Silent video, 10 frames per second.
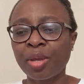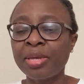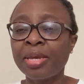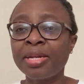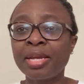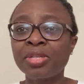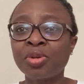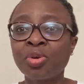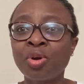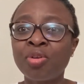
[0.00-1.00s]
again, there's
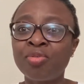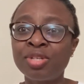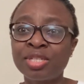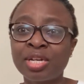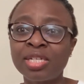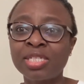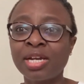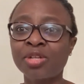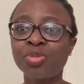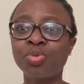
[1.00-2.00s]
ongoing research
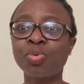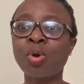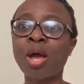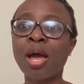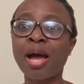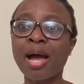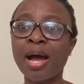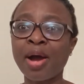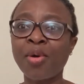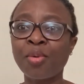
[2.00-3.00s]
as to
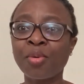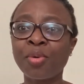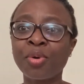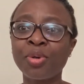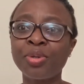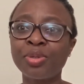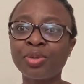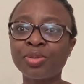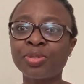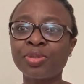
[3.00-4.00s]
how
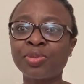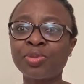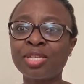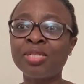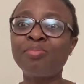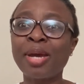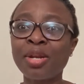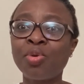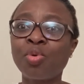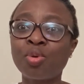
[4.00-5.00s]
do these
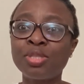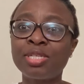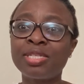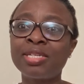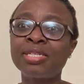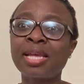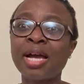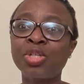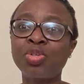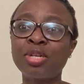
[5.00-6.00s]
minute quantities
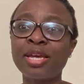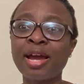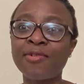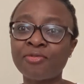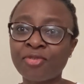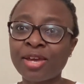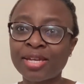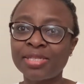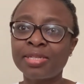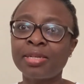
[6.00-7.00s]
actually
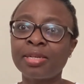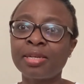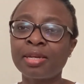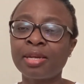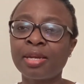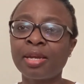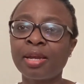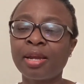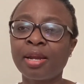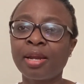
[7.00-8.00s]
affect
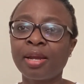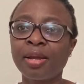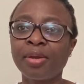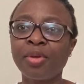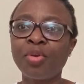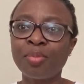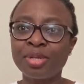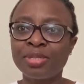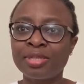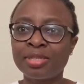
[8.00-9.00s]

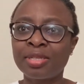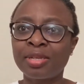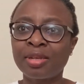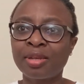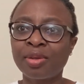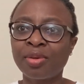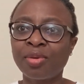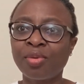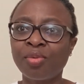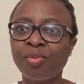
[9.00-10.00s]
humans
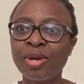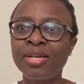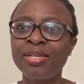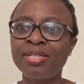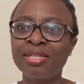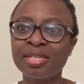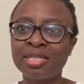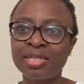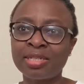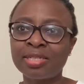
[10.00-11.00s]
when this is
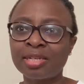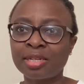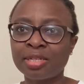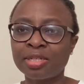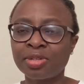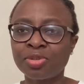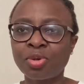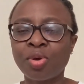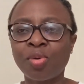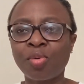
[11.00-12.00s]
ingested.
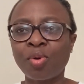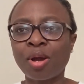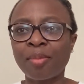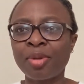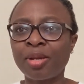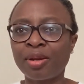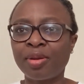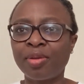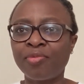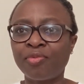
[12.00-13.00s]
So I mean,
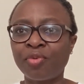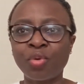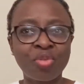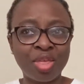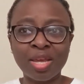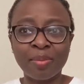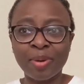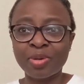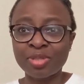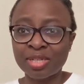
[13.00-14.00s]
if you think
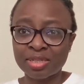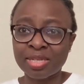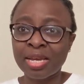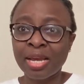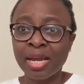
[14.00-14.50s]
about it,